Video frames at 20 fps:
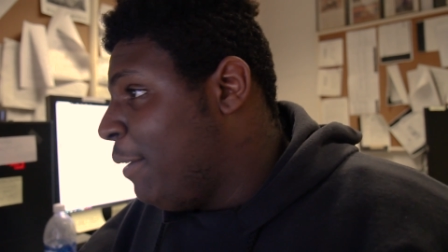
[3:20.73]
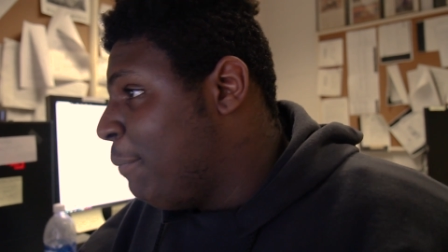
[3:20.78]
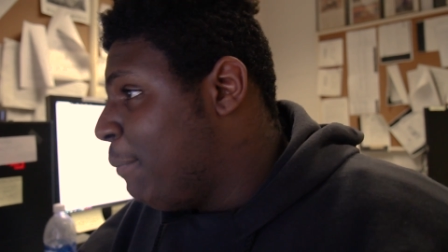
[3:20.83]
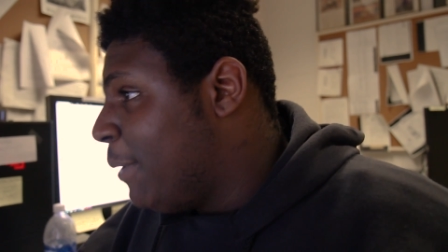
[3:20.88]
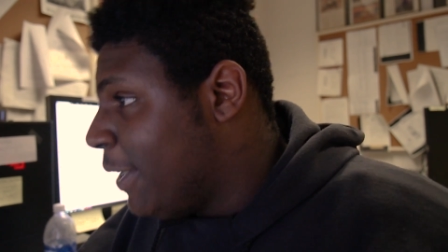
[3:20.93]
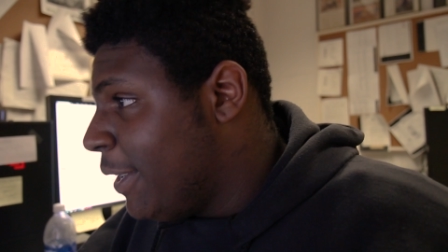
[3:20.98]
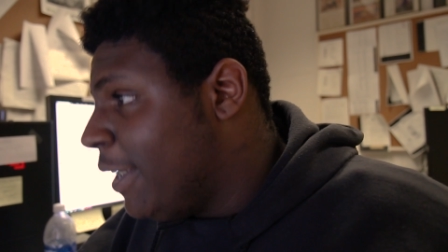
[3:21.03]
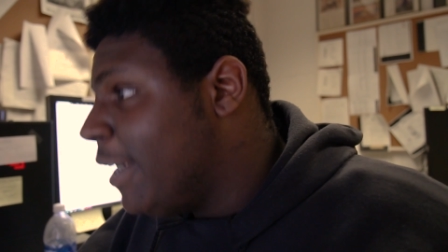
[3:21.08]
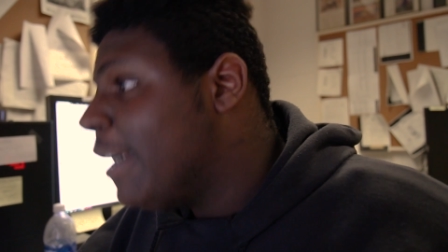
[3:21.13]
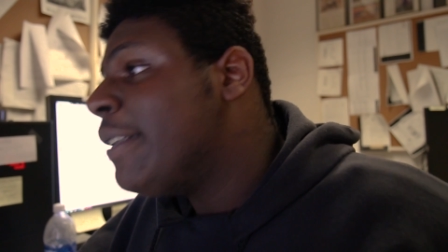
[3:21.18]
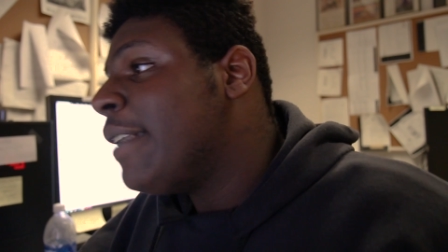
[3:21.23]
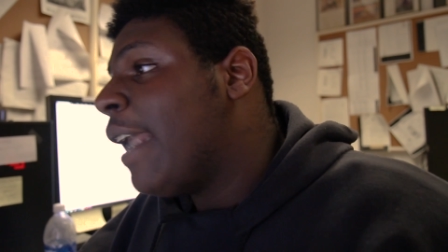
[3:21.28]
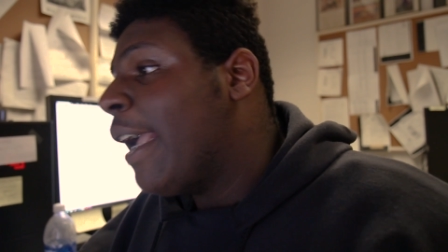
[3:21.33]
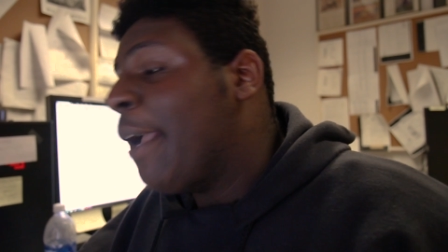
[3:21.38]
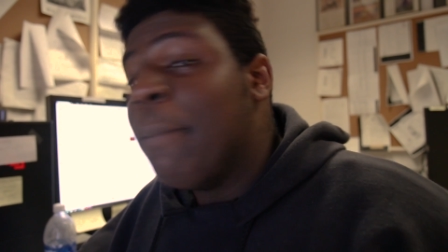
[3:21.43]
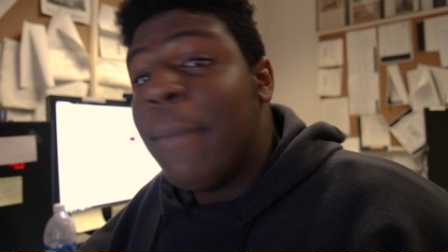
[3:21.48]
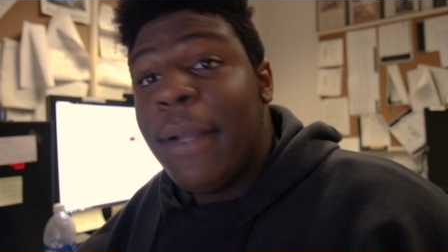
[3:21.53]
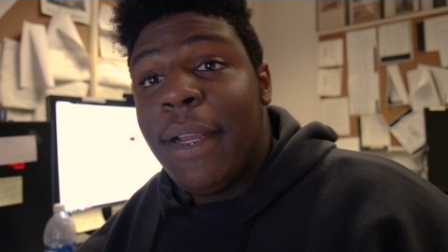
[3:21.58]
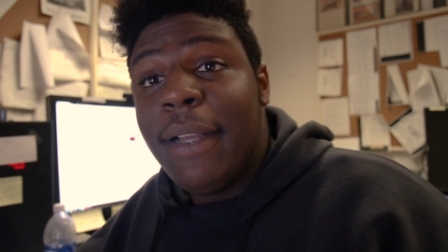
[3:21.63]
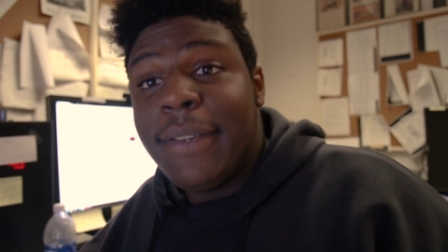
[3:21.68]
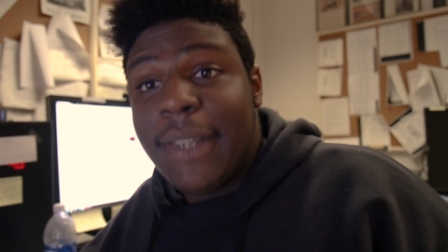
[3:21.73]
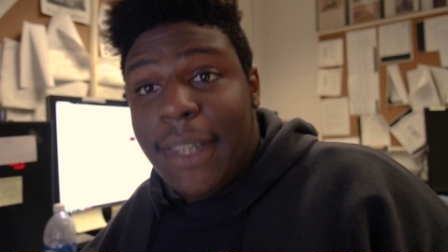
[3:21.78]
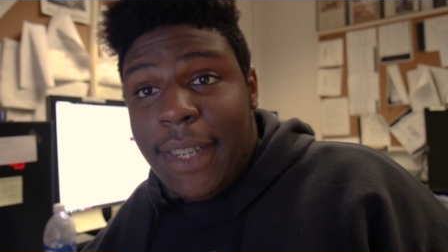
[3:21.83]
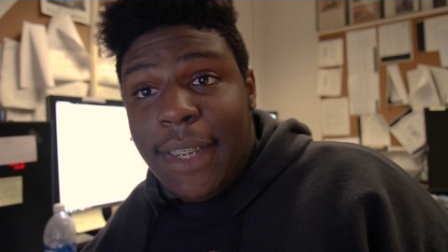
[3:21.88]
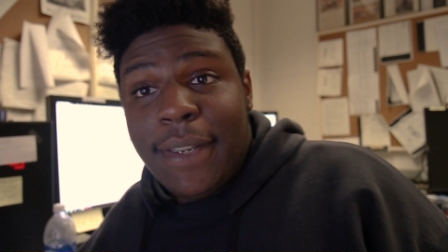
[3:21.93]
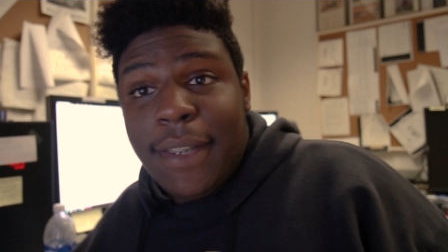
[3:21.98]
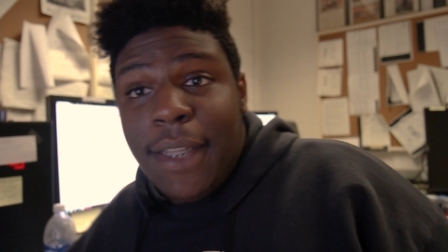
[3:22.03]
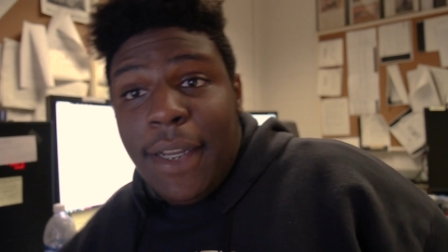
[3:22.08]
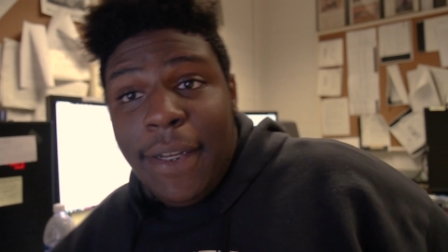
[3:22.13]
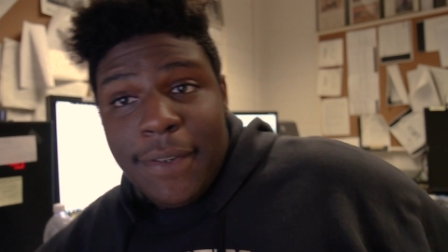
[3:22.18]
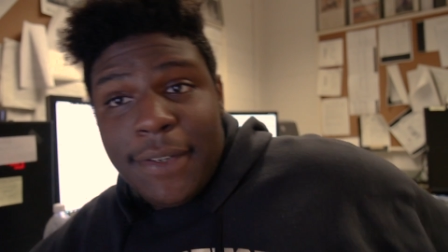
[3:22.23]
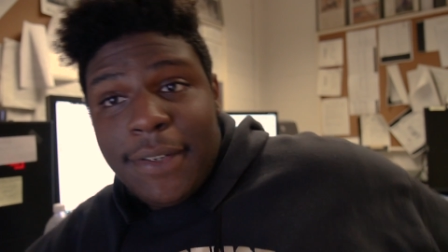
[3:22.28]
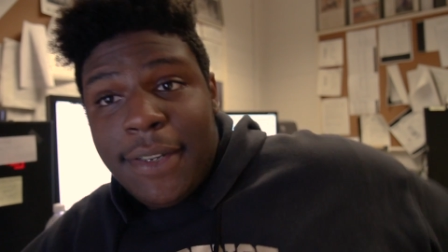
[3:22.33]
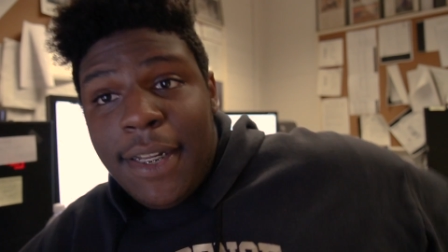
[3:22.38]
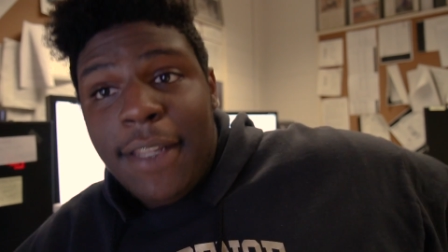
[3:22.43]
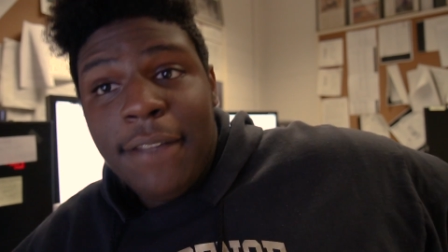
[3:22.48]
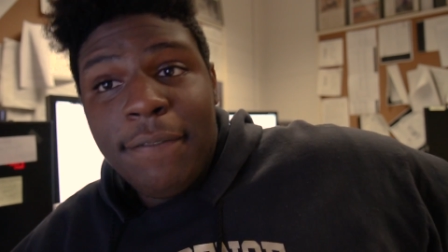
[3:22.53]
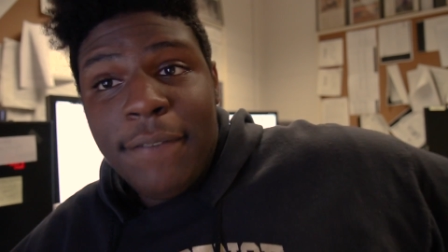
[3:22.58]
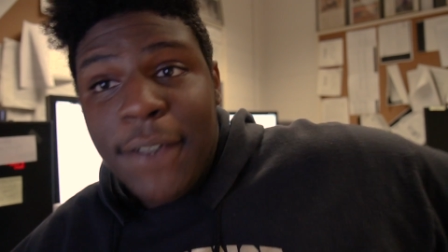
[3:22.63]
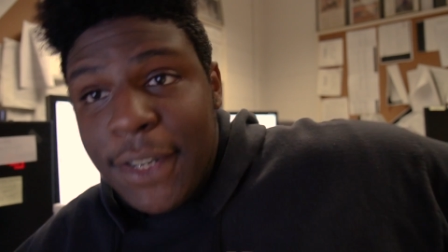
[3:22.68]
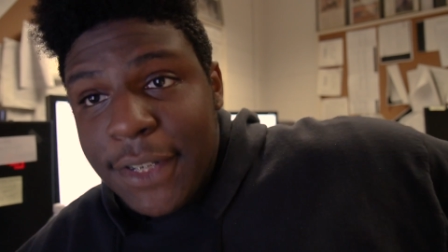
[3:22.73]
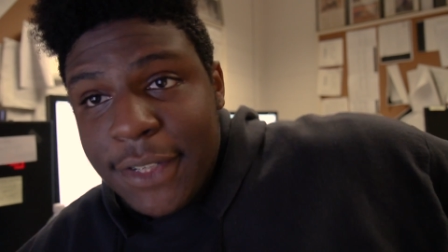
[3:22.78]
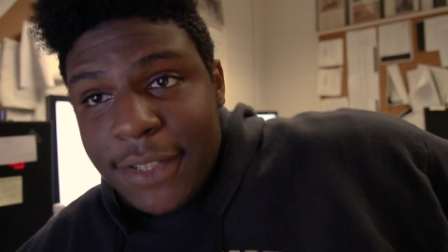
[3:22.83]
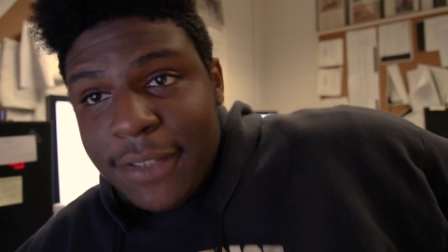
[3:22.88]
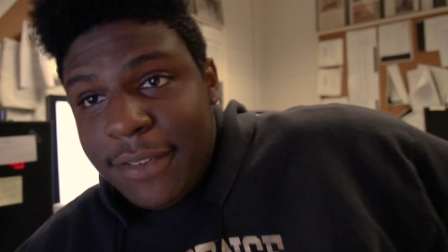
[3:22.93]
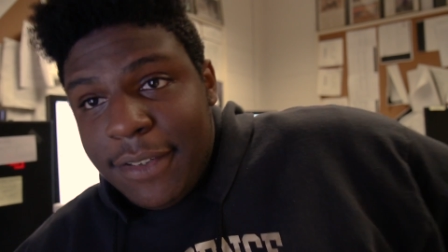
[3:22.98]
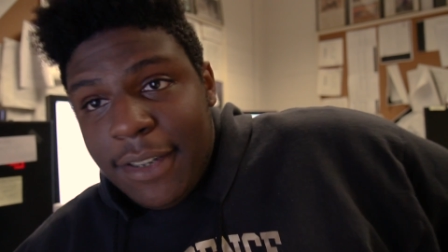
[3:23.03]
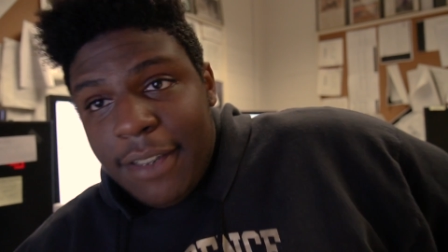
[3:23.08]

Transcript: But it looks like I'm gonna have to get the $100 version